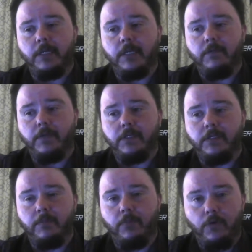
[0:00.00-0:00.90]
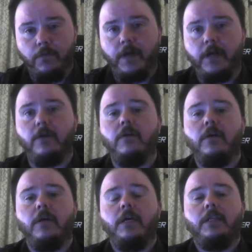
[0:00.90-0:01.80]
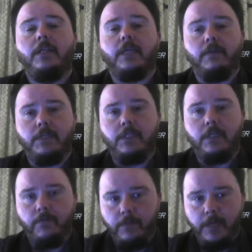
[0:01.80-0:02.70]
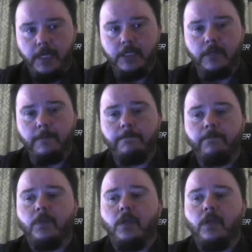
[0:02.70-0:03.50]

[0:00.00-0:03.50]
they give us the profile, they give us the information.